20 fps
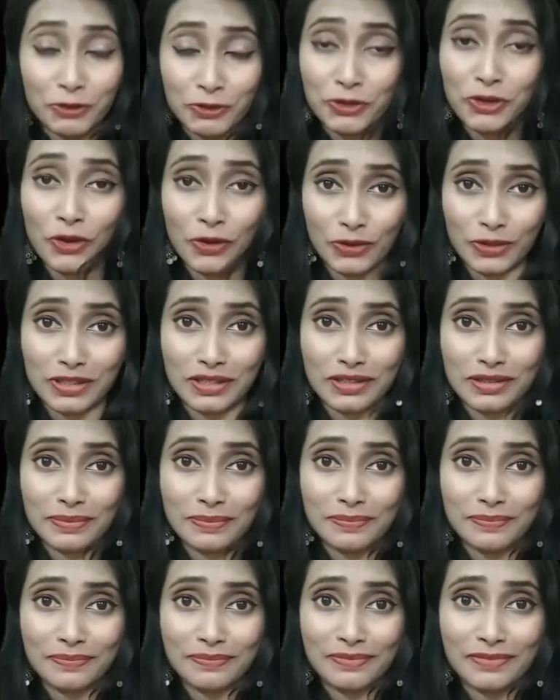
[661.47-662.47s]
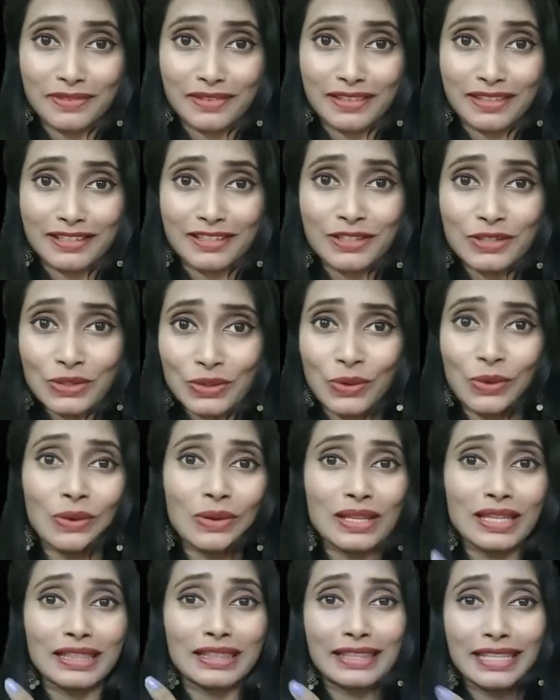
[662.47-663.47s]
yours. So
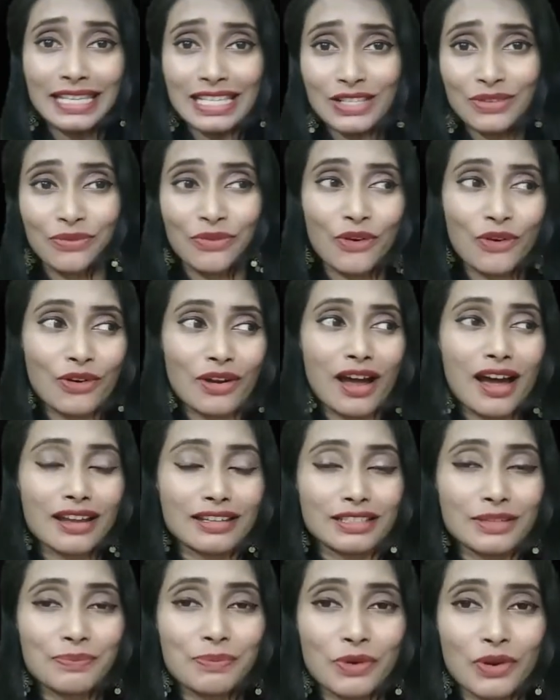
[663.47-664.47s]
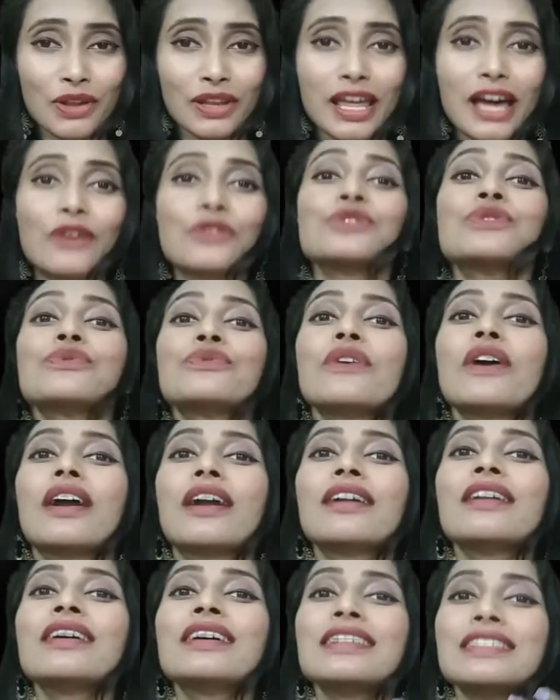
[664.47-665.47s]
these four are the pronouns
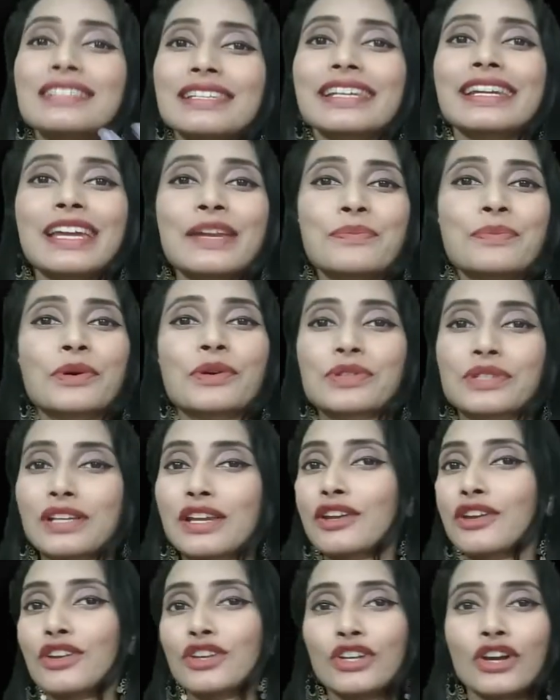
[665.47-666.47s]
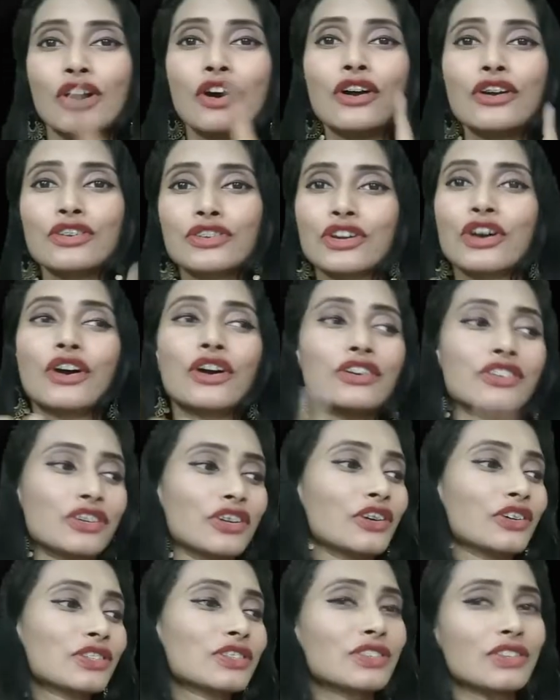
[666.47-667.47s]
for second person. Your,
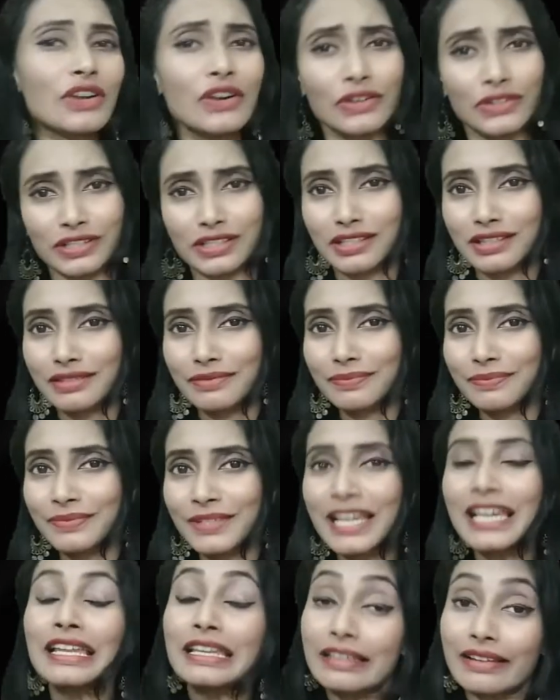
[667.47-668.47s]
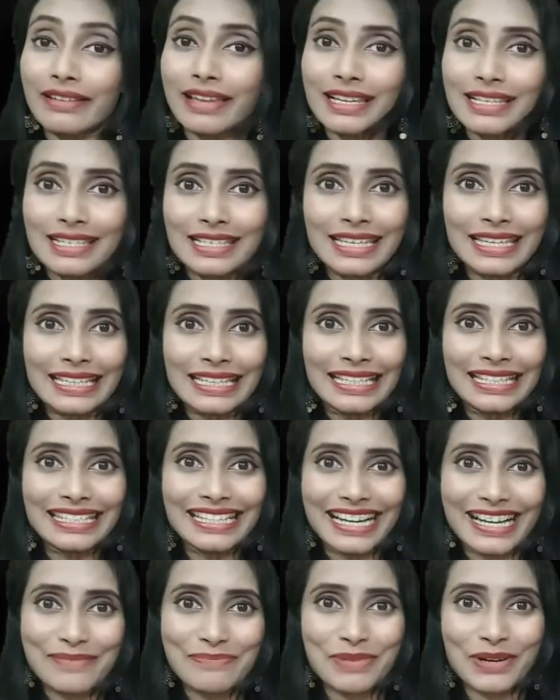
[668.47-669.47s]
yours, yours. Now let's see
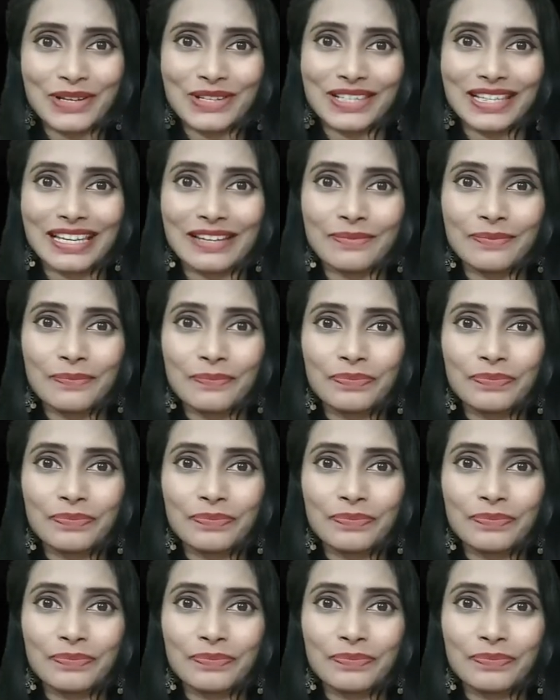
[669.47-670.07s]
third person.